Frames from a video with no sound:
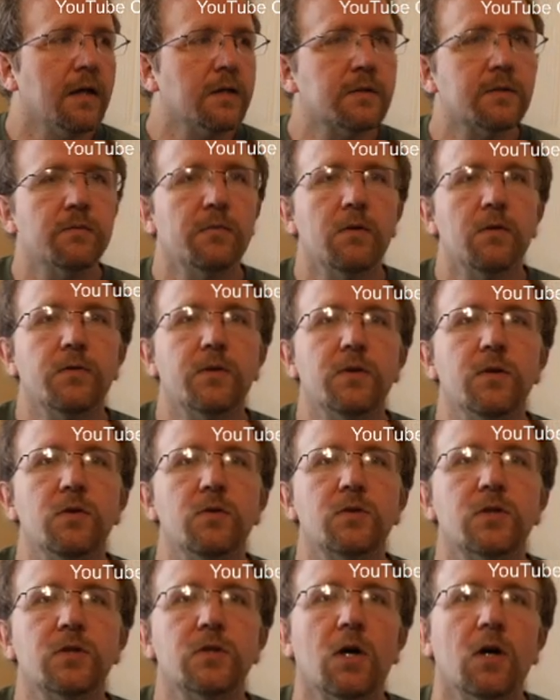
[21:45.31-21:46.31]
So we'll do
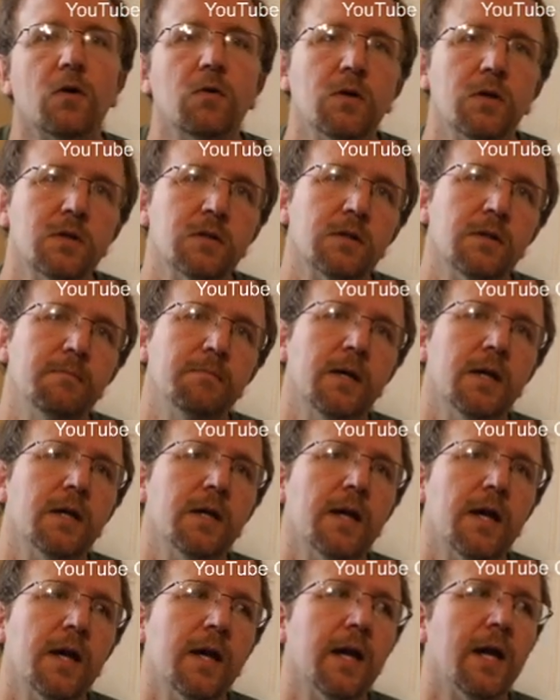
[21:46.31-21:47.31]
Star Wars on
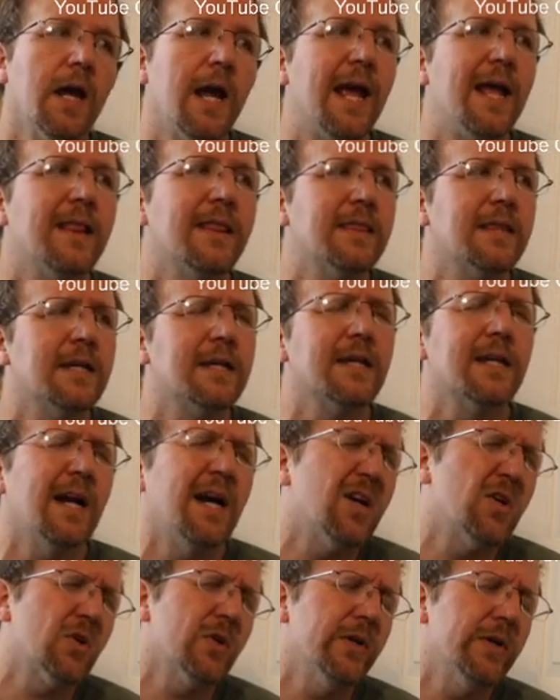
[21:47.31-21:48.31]
Monday, and then
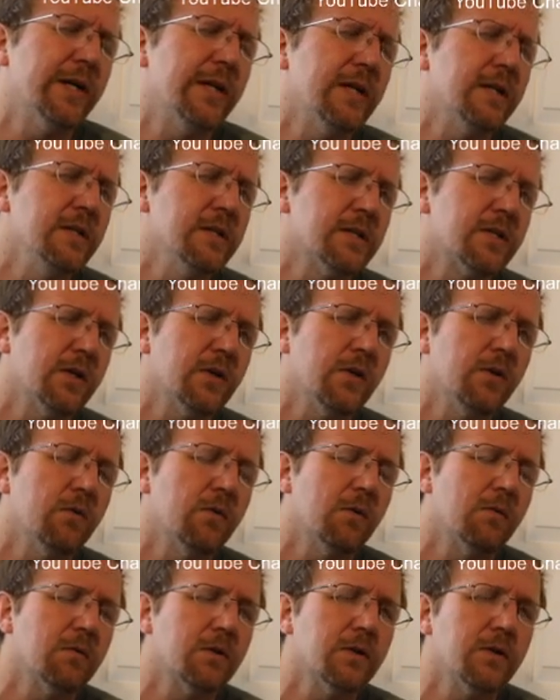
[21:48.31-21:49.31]
I'll go ahead and tell you
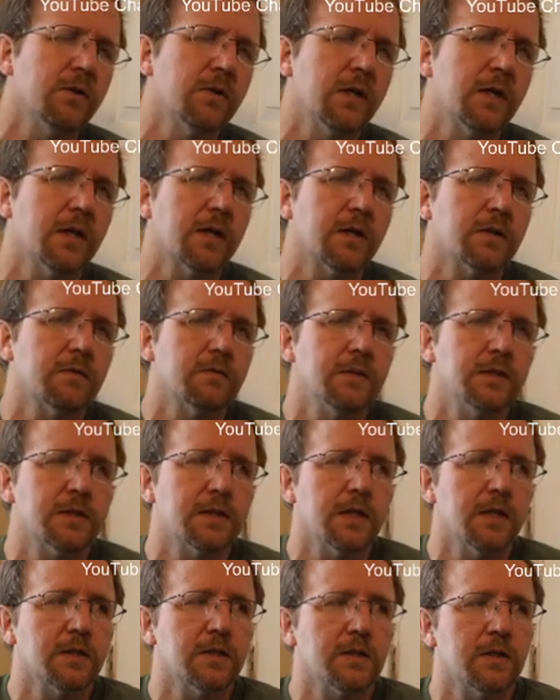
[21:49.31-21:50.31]
what we're doing next
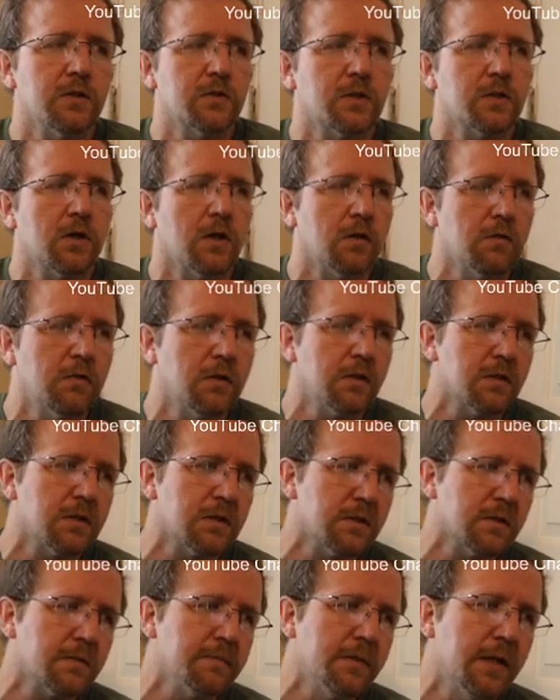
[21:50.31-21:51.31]
Wednesday. So Star Wars
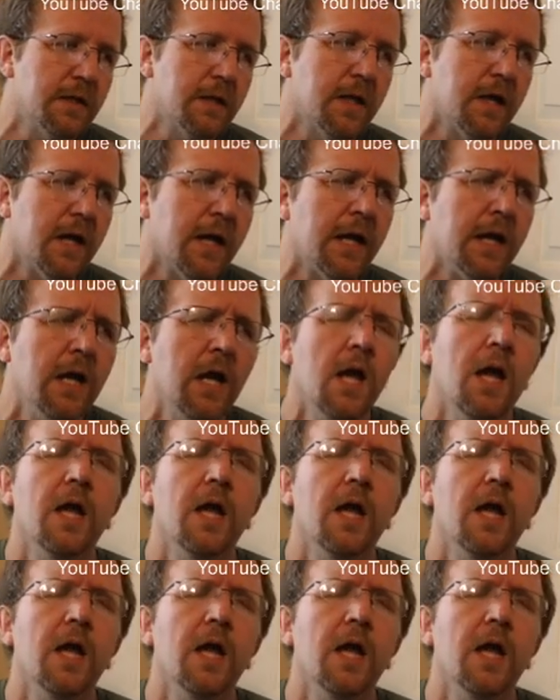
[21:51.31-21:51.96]
is Monday.